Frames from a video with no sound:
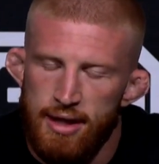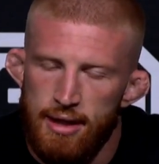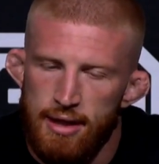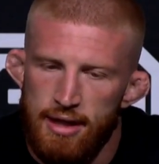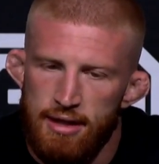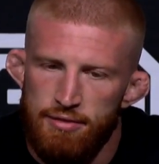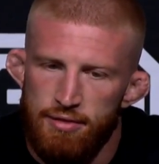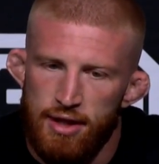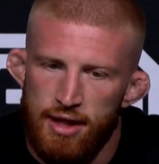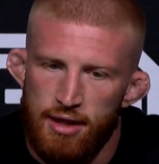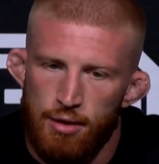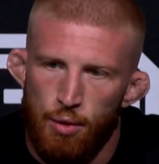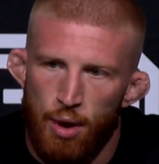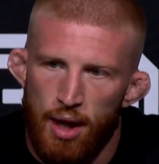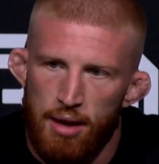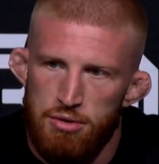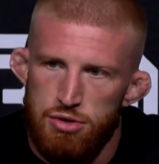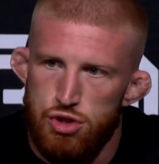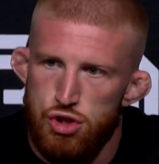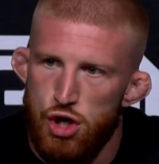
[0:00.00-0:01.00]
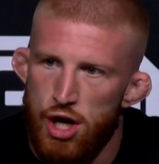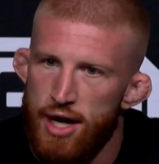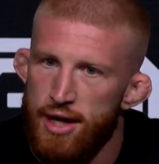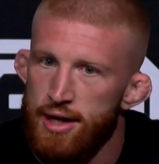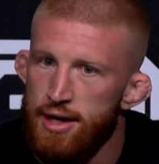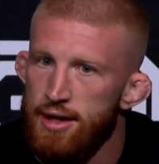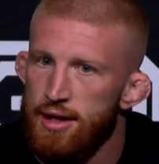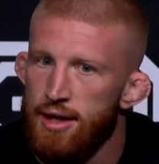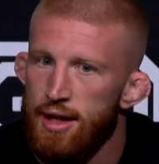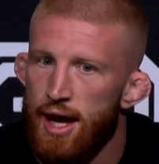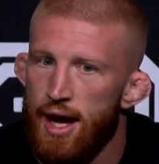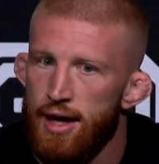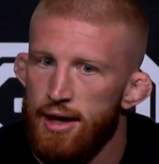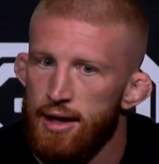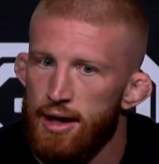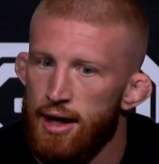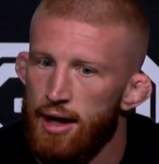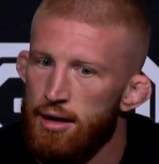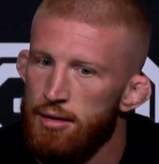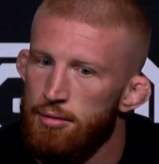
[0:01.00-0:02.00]
evening while I was training
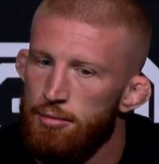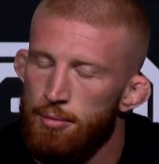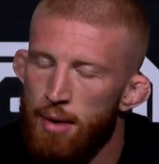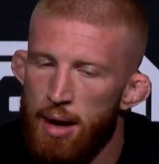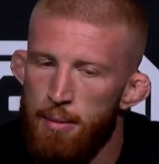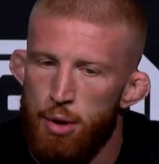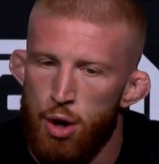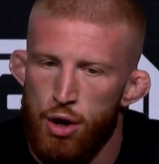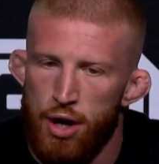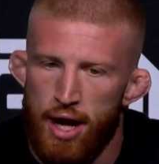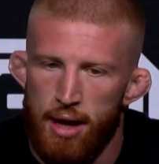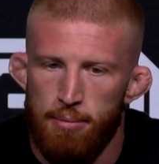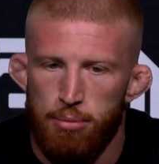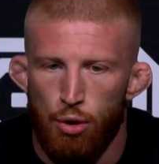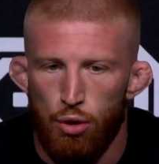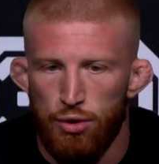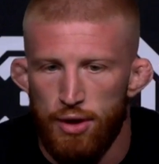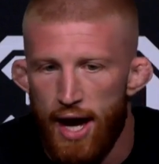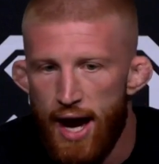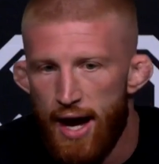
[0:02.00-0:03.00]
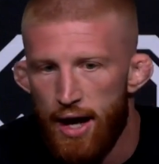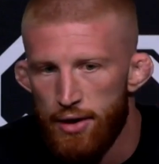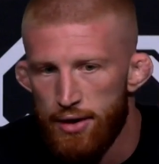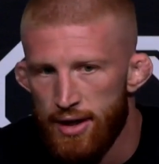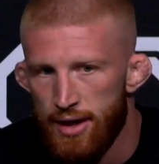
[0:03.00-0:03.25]
that my opponent had pulled out,